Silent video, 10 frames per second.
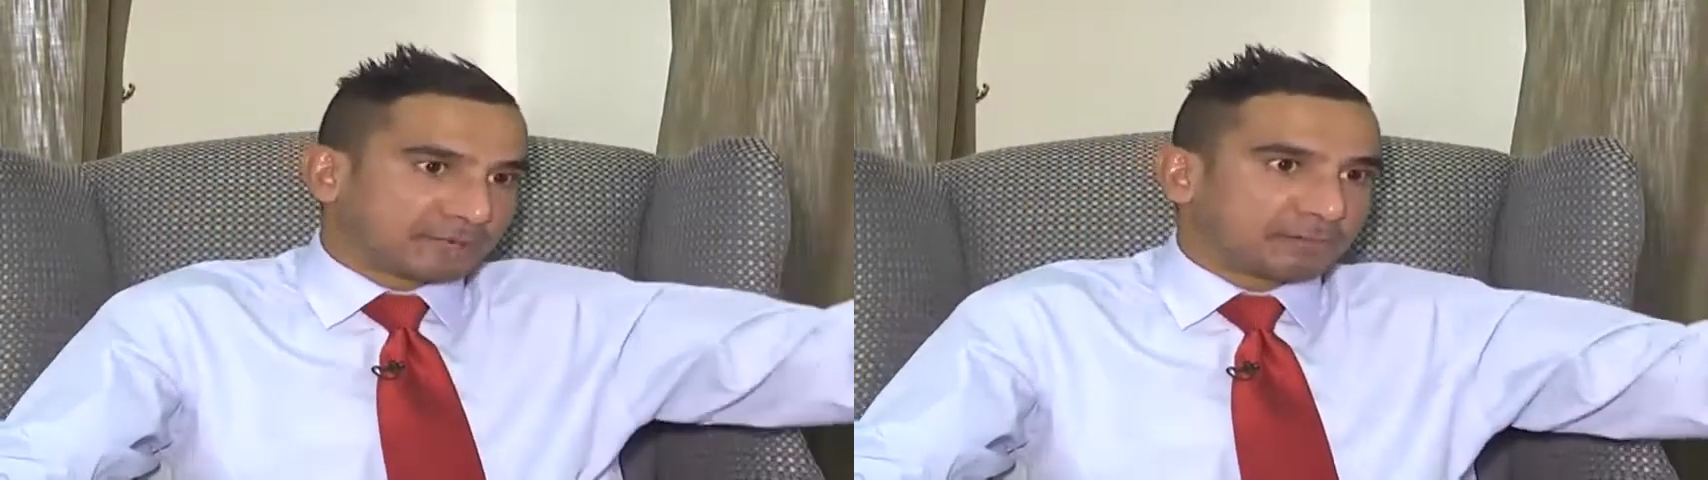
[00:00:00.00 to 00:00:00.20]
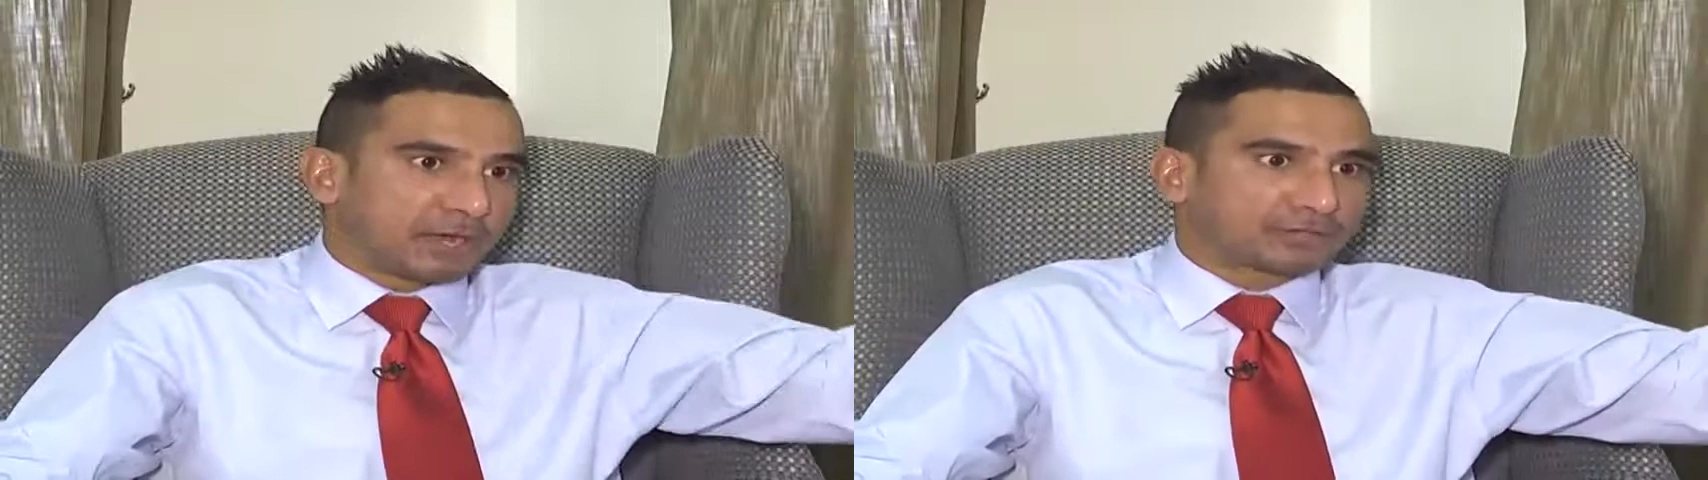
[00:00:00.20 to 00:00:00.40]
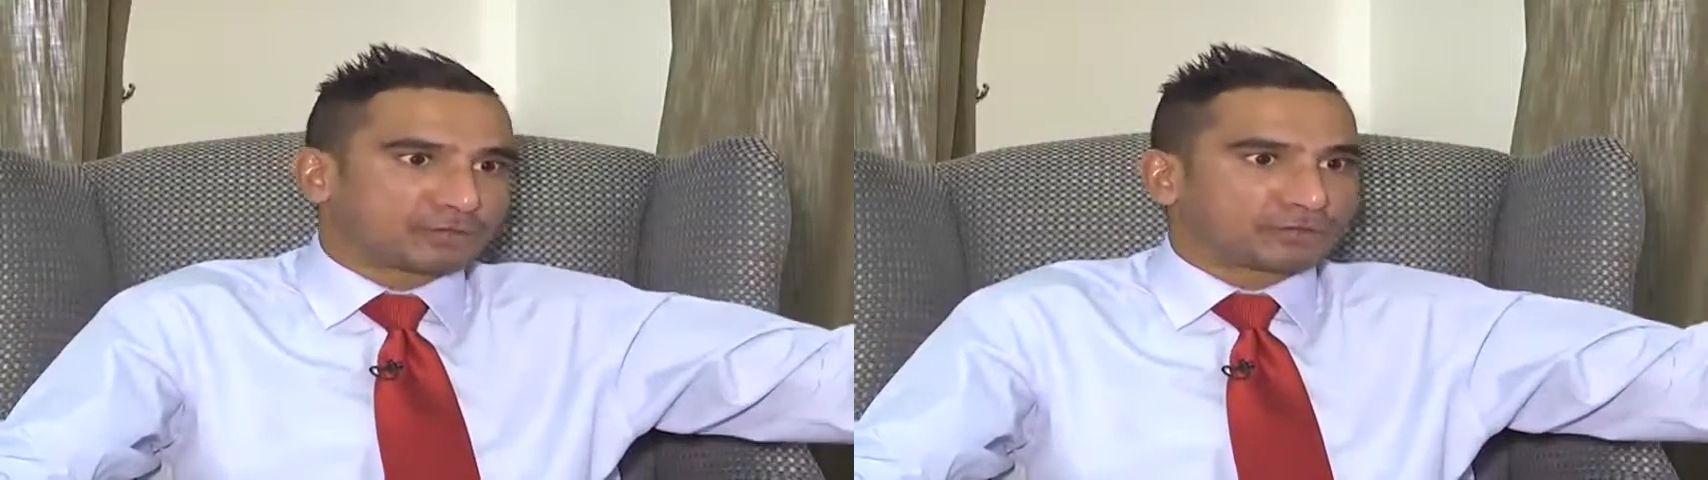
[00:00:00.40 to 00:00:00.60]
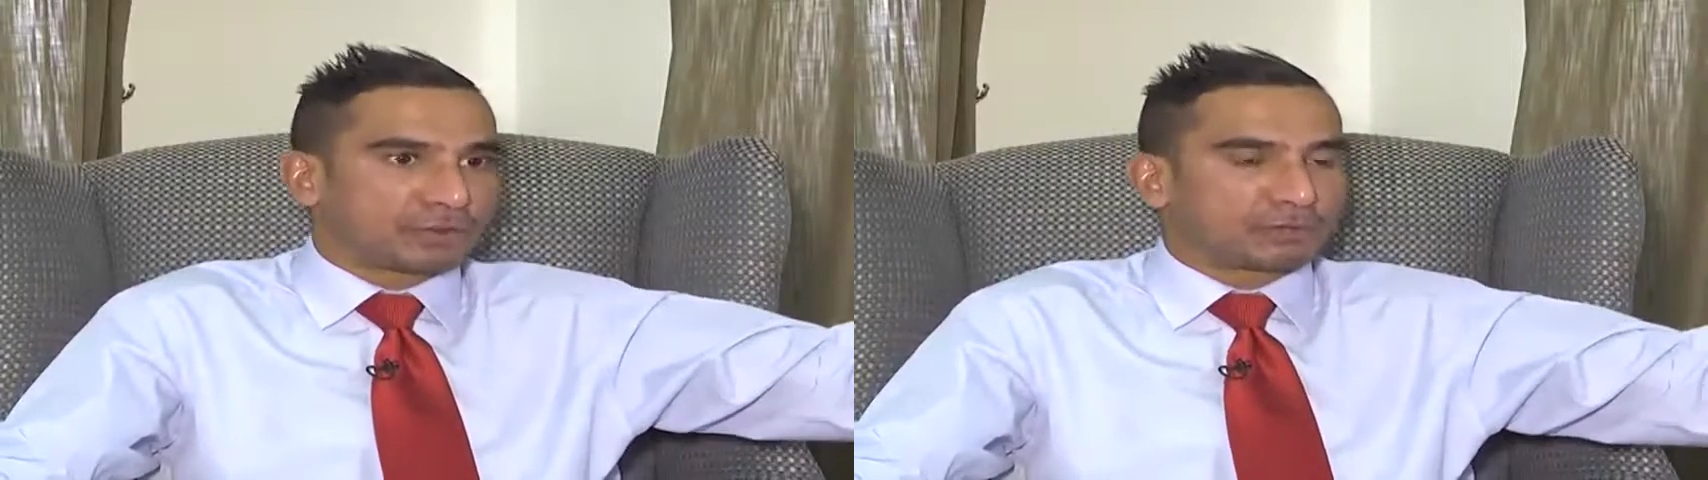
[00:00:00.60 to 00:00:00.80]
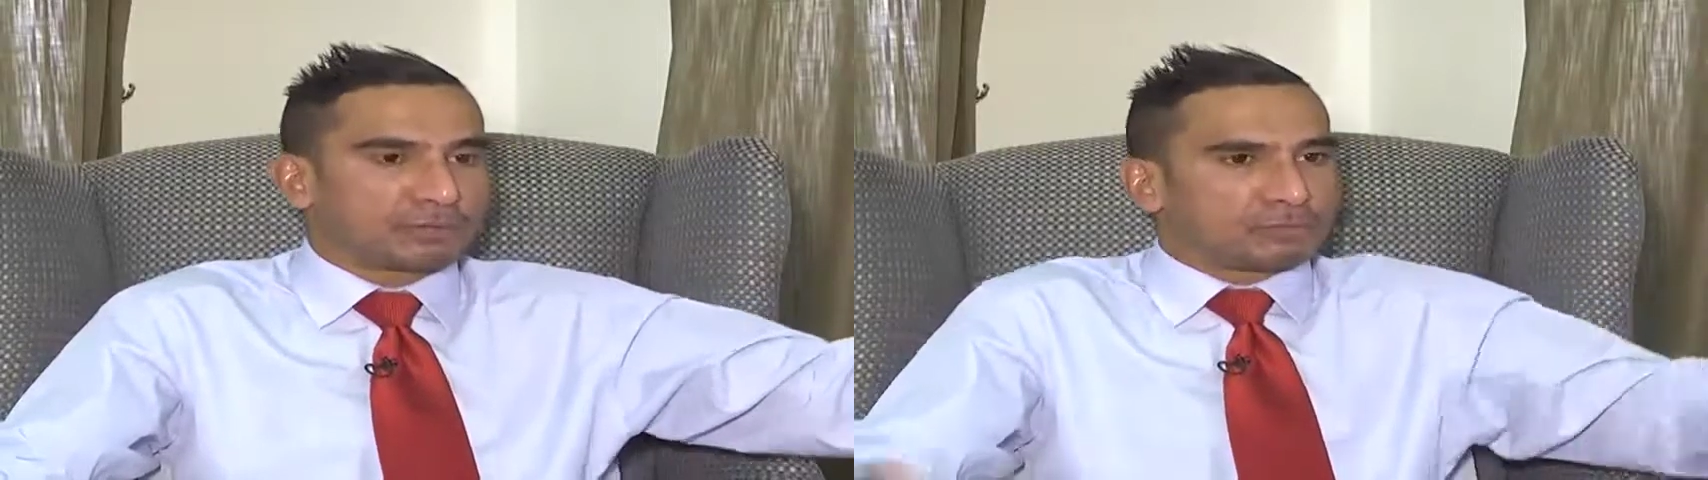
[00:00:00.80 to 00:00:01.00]
and passed on to
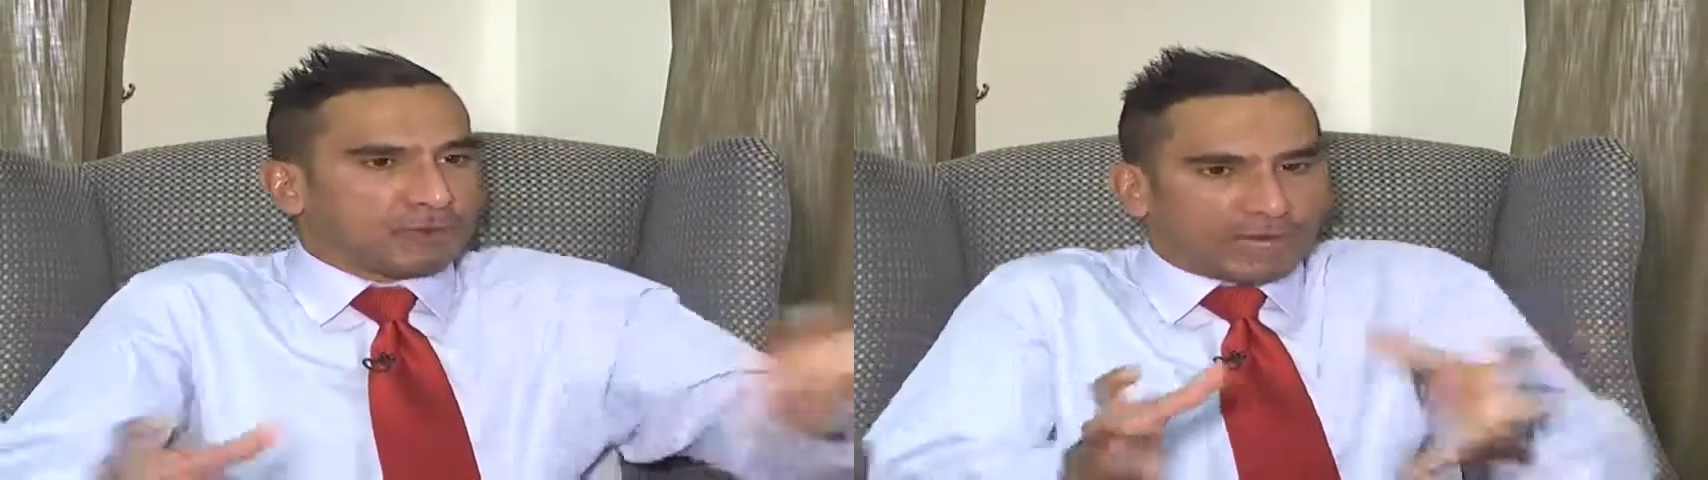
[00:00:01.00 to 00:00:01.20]
other people?